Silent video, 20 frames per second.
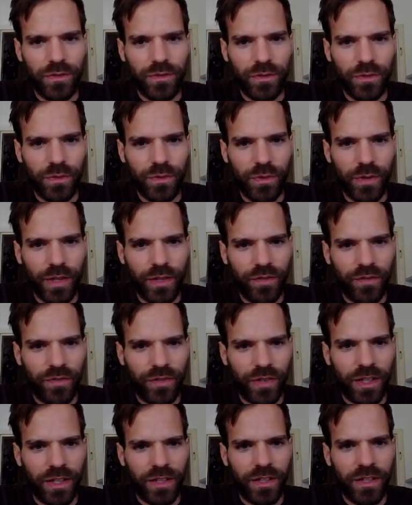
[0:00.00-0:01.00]
great
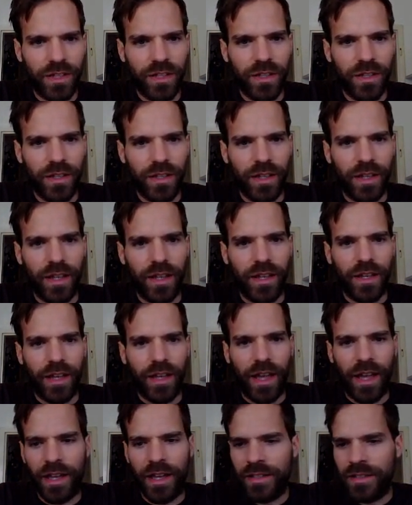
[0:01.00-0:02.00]
freaking
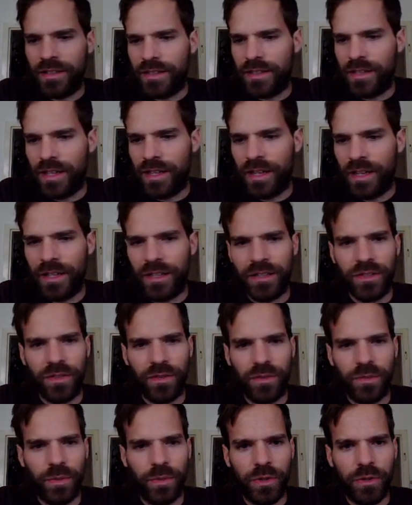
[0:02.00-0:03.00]
end date
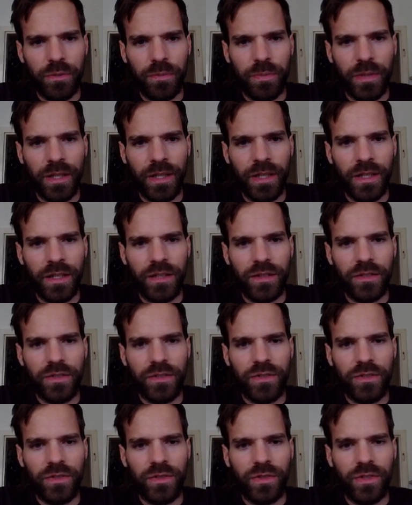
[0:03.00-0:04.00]
would be
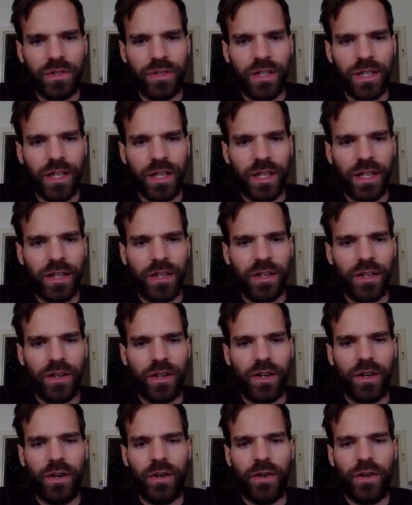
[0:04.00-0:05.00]
today.
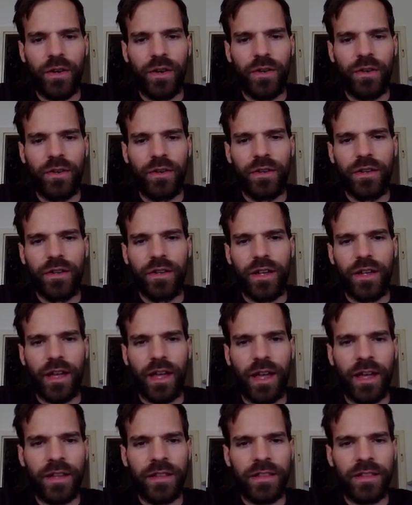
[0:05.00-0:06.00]
Oh no,
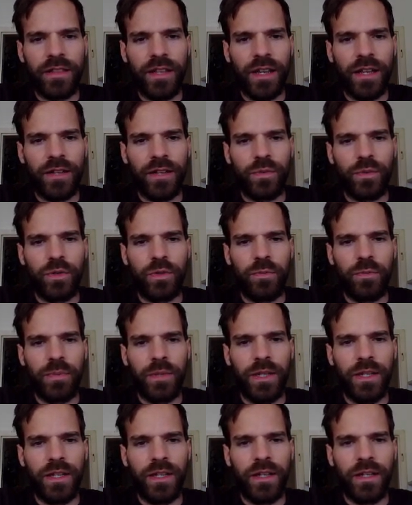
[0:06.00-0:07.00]
end date would
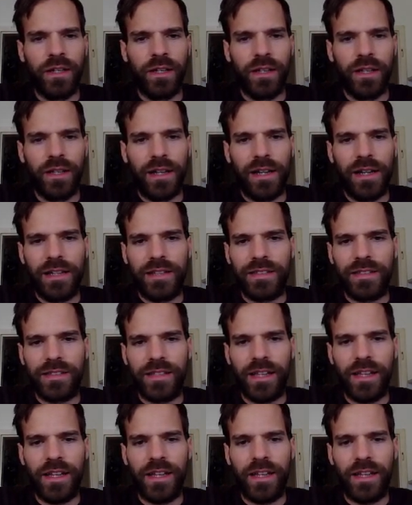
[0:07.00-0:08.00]
be, let's
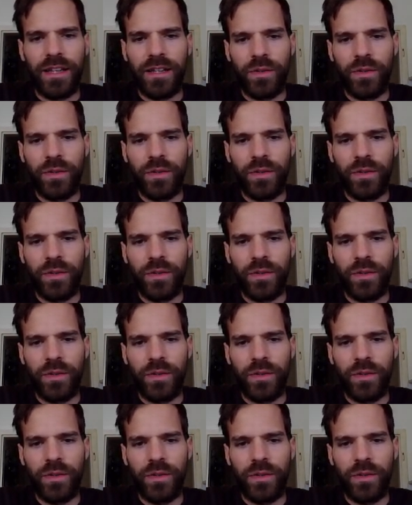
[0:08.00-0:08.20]
say, in a